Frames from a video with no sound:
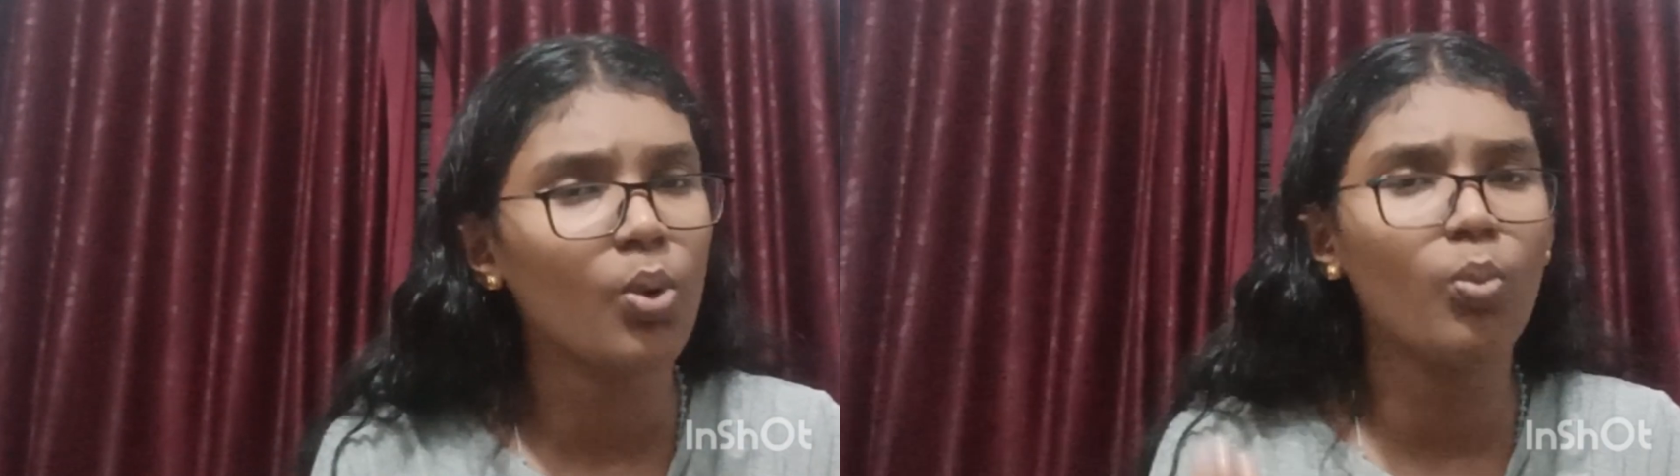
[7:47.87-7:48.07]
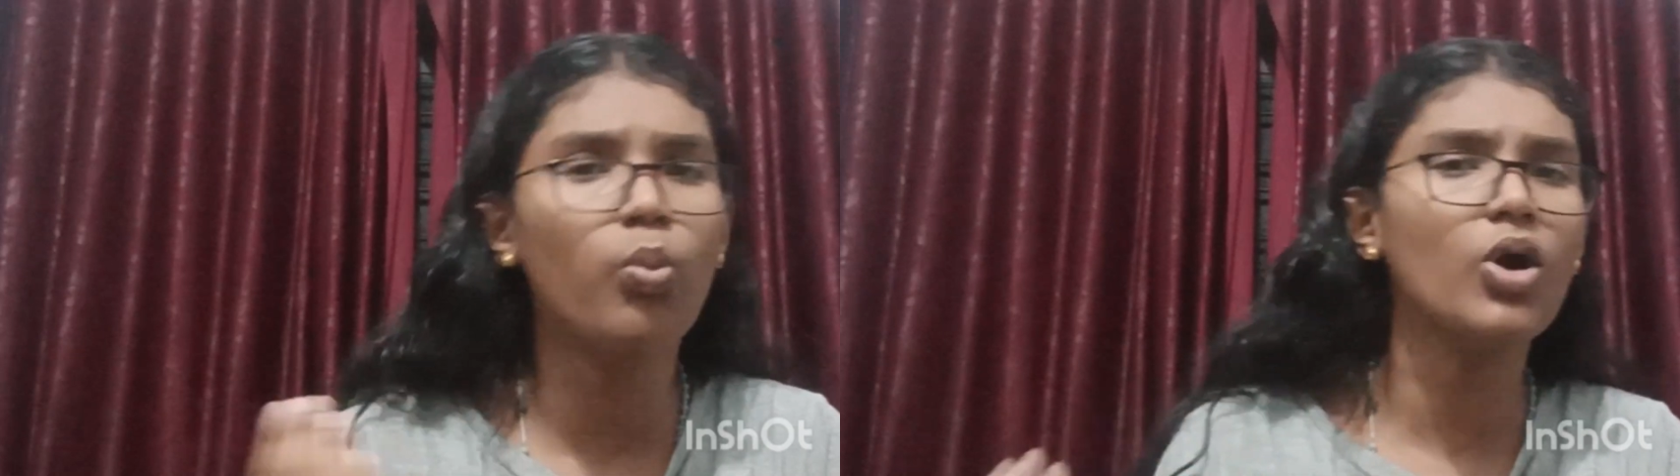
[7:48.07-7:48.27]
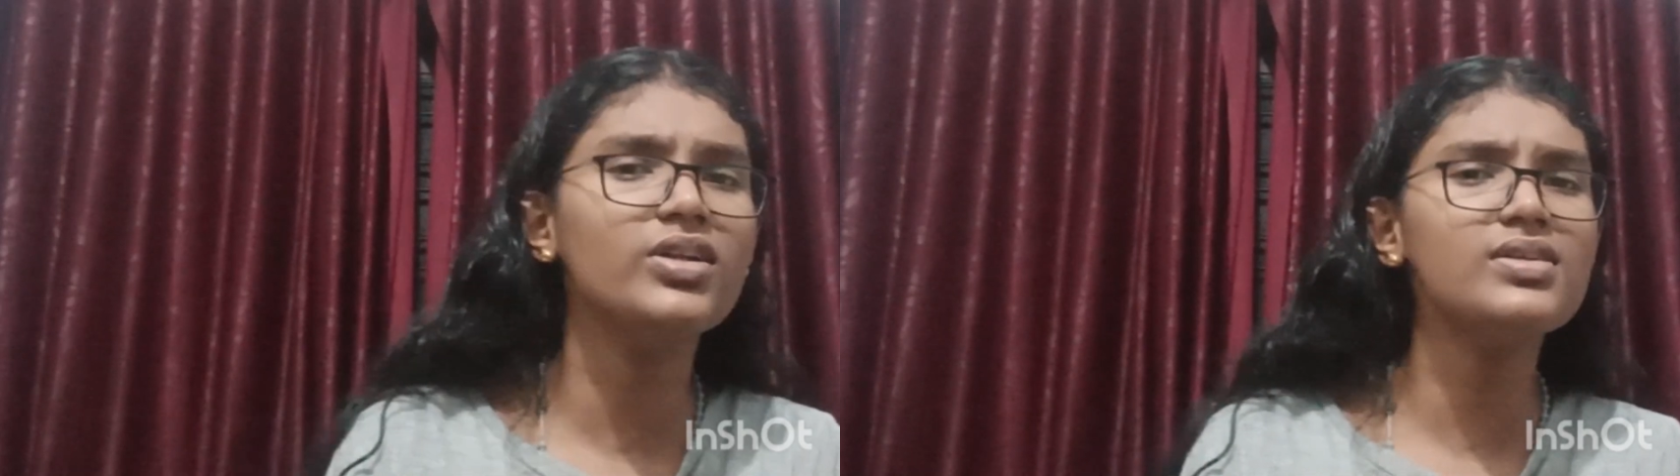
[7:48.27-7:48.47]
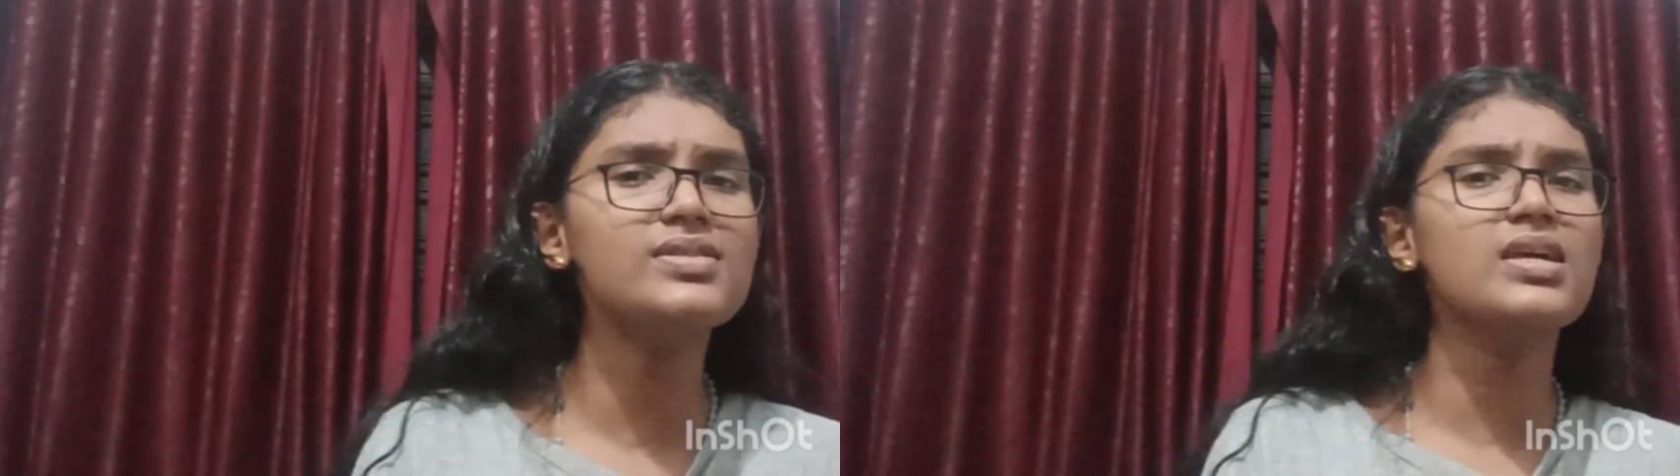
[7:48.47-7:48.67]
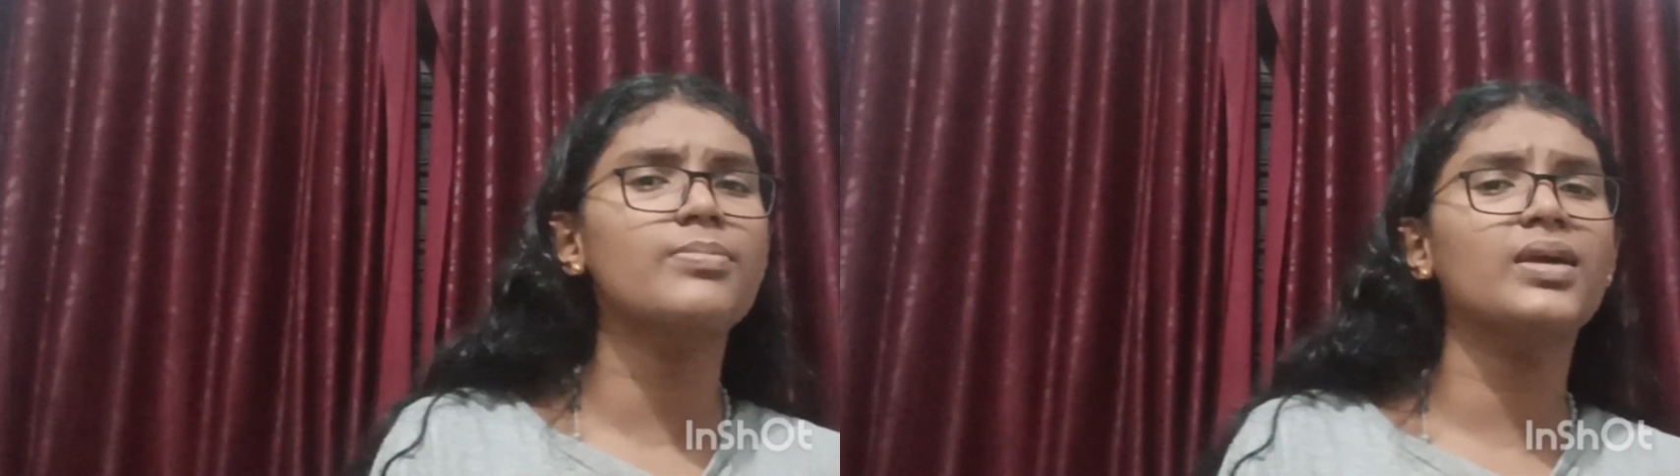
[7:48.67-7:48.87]
what does
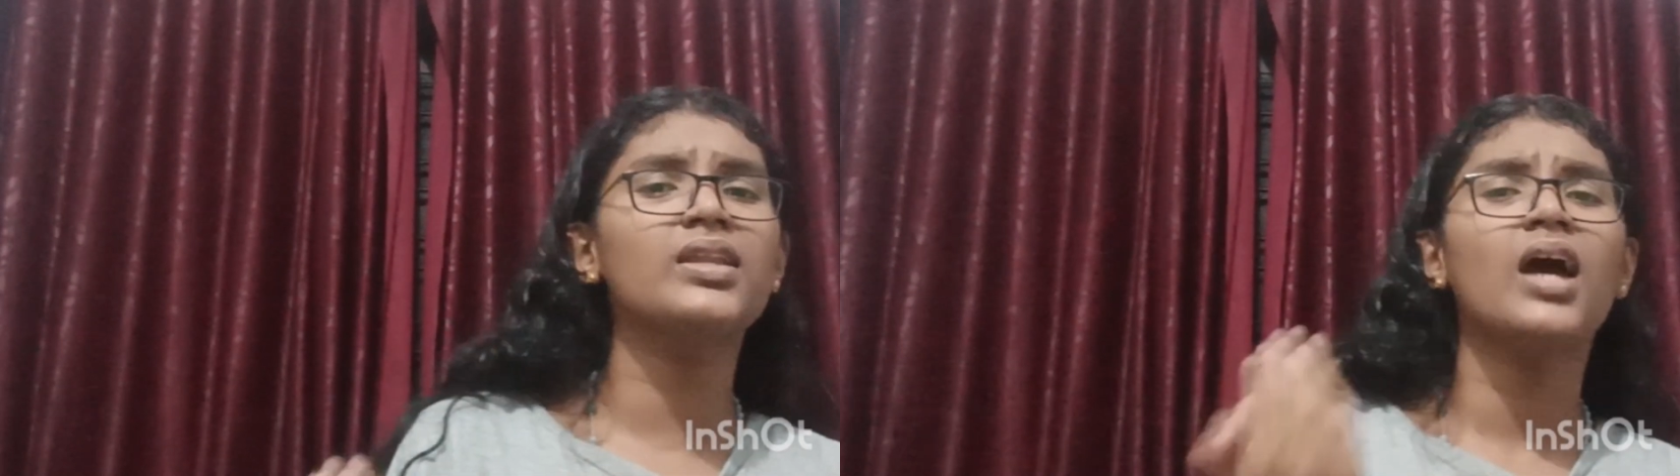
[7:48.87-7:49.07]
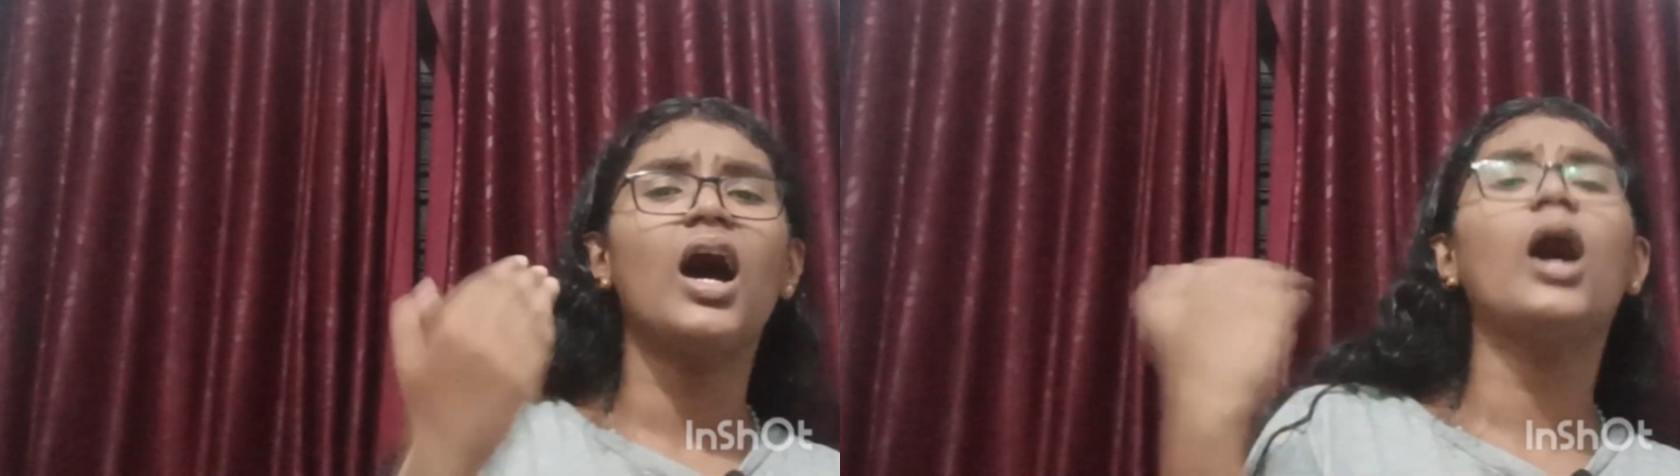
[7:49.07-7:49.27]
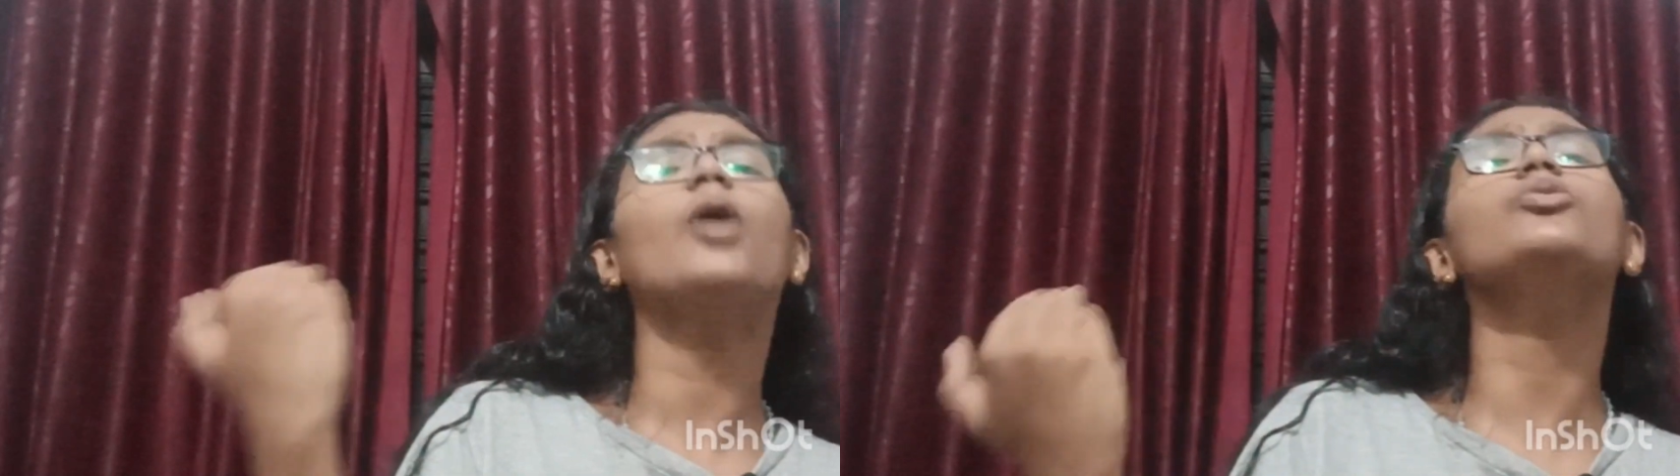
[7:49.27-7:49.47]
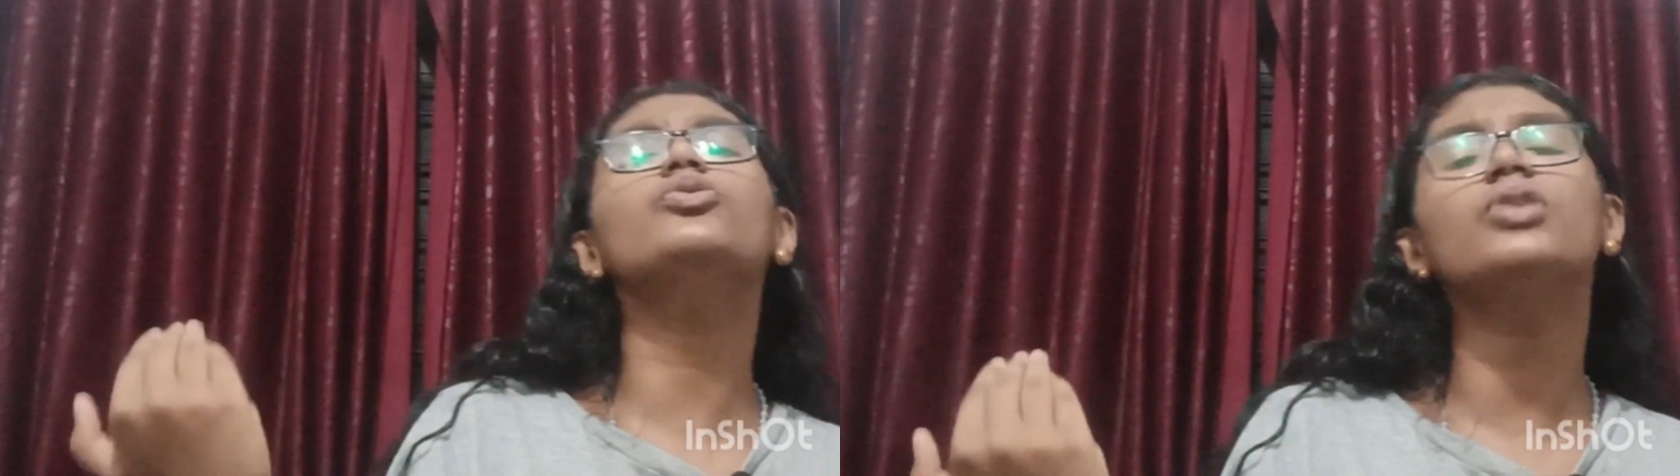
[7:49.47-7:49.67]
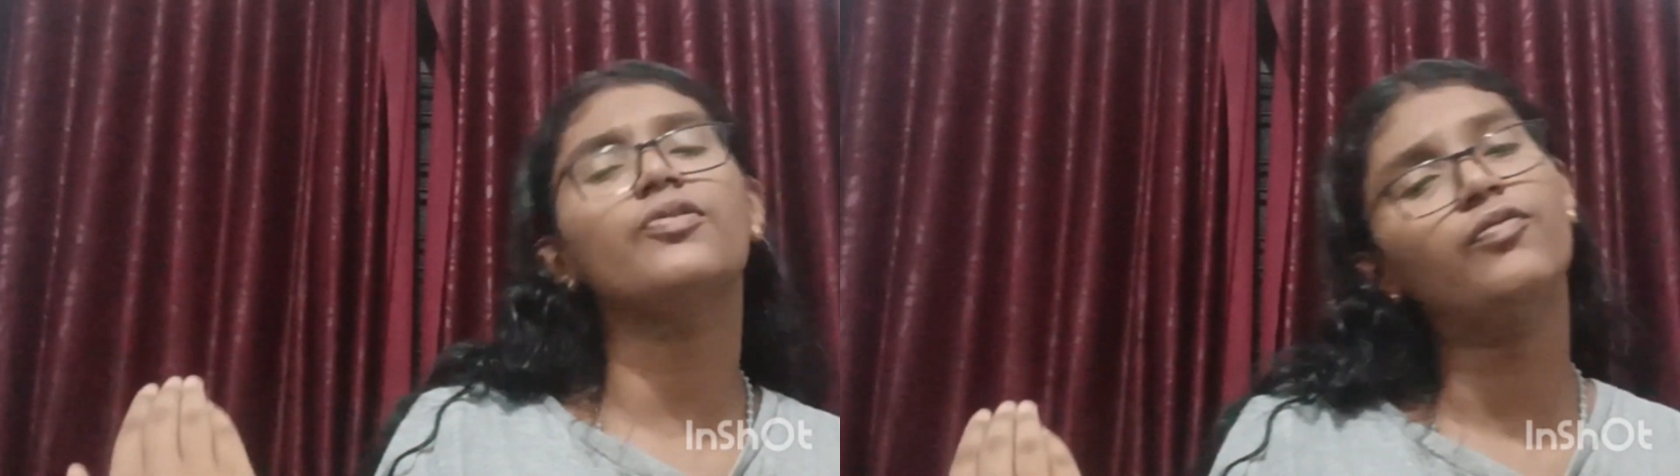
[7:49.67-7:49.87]
they mean? How
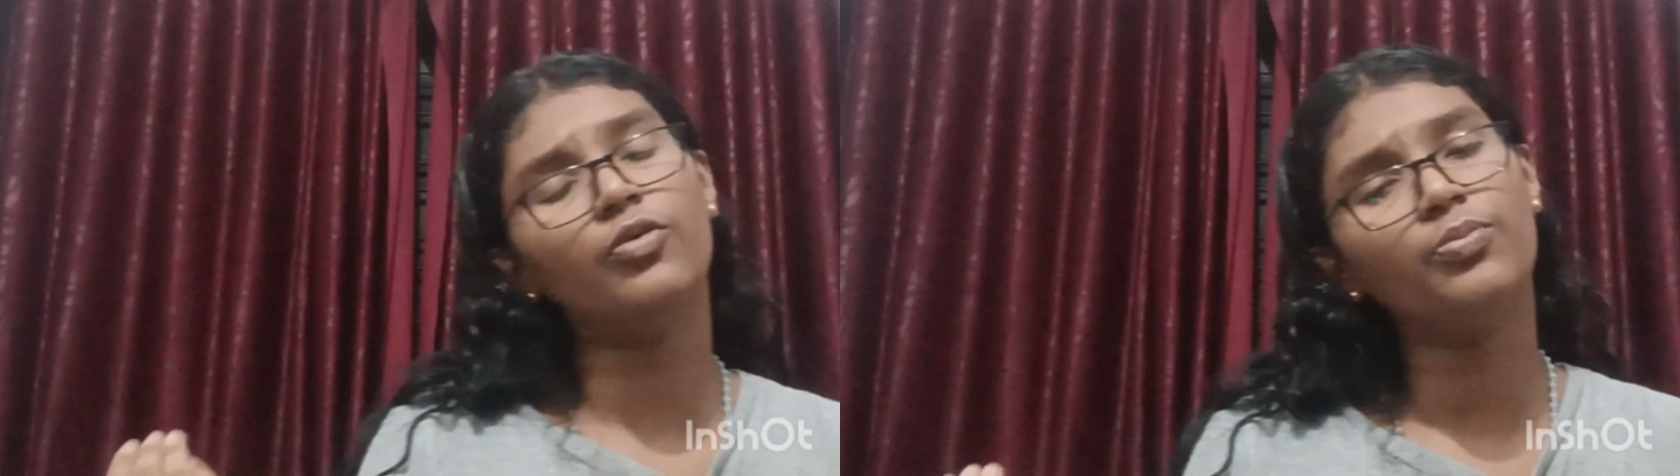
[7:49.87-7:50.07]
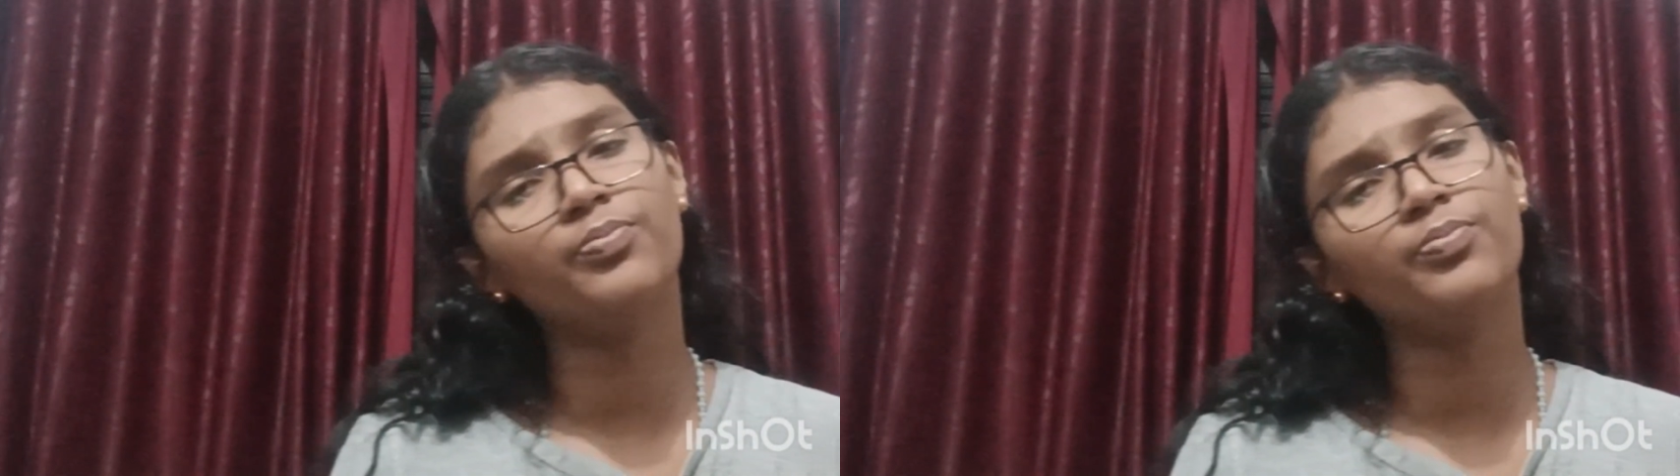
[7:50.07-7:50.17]
do they form?